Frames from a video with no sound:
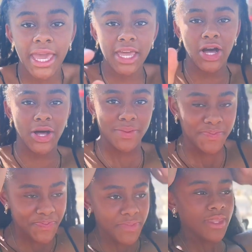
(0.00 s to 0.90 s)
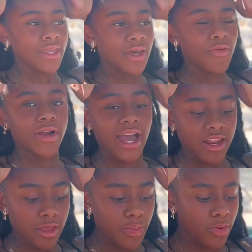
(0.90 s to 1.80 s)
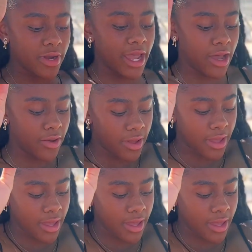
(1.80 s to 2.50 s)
Hey y'all, yeah, we're out of the pool like, now there,